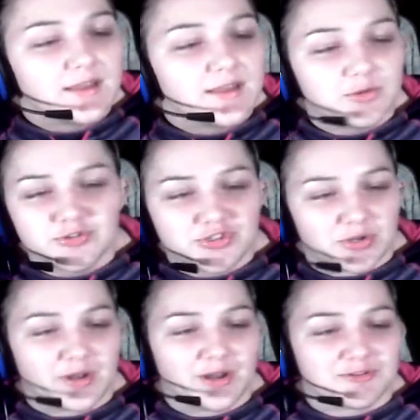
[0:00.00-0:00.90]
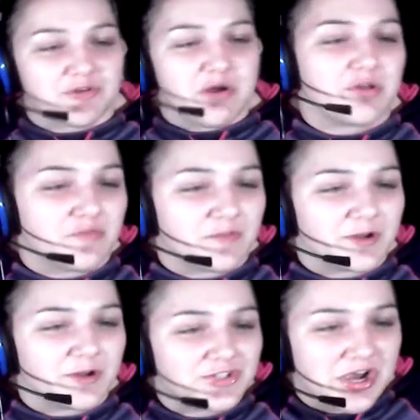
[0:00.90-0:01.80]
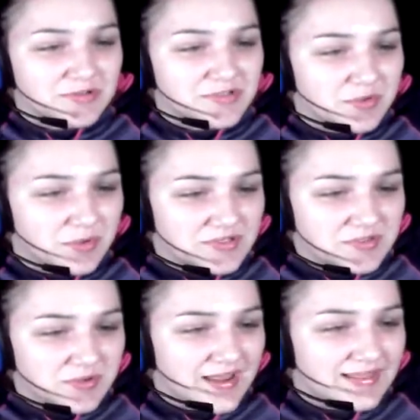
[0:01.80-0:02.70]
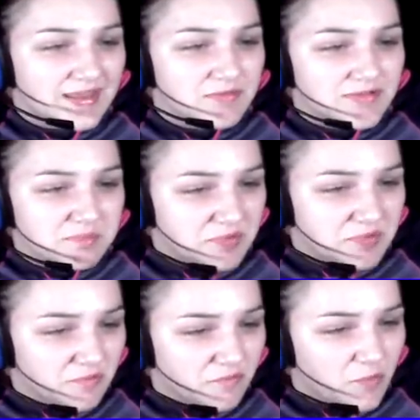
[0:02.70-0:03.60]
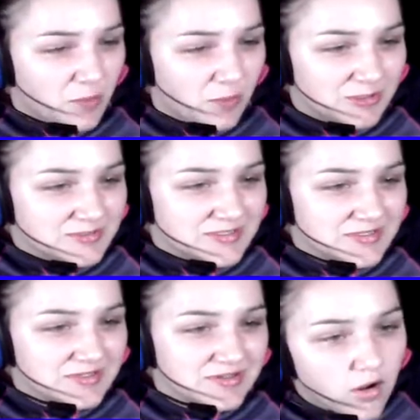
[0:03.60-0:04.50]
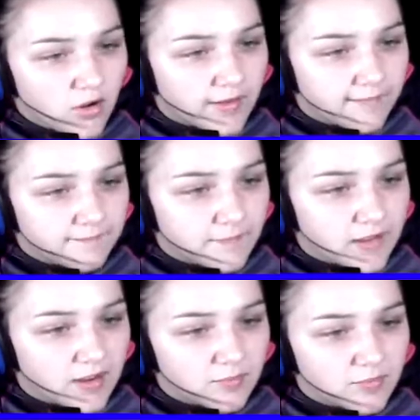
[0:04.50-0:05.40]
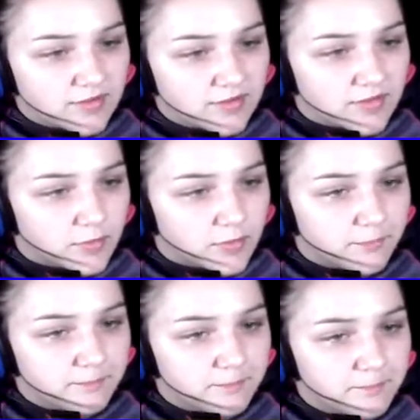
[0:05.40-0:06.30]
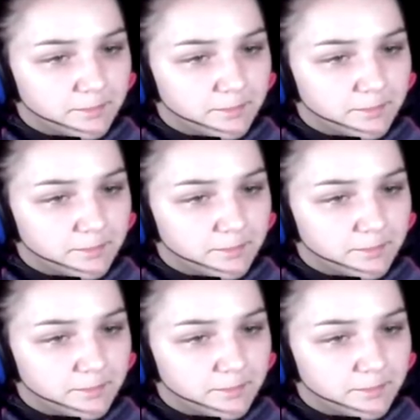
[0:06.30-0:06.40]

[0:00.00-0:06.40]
You shouldn't have drawn over your child's horse, okay? That was a beautiful horse. Okay, I'm leaving the room.